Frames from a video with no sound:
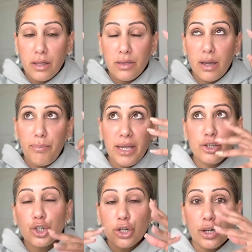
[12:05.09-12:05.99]
a
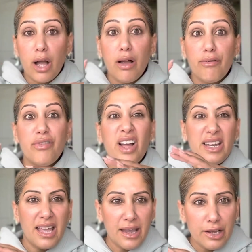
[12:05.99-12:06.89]
picture of an
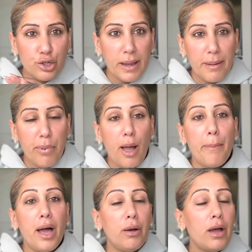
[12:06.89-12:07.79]
age might pop
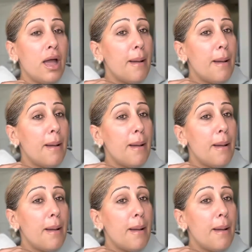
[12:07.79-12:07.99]
up,